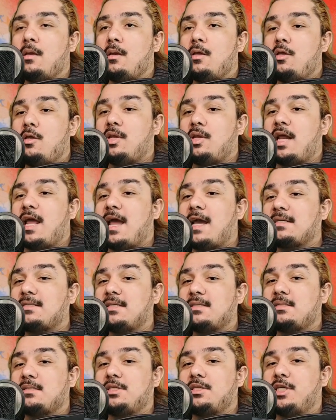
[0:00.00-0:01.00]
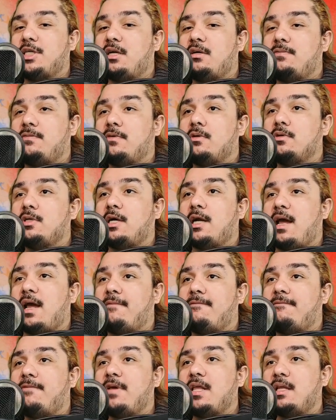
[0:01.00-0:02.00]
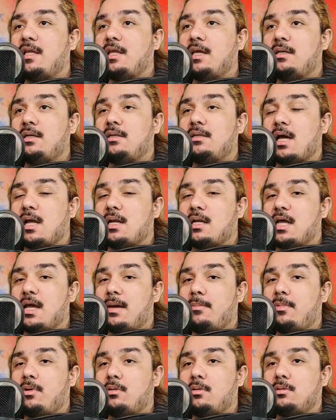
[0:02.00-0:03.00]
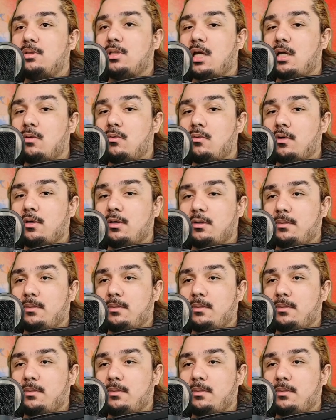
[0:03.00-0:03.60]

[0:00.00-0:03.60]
You can access the shared folder at finlit.lambda.org.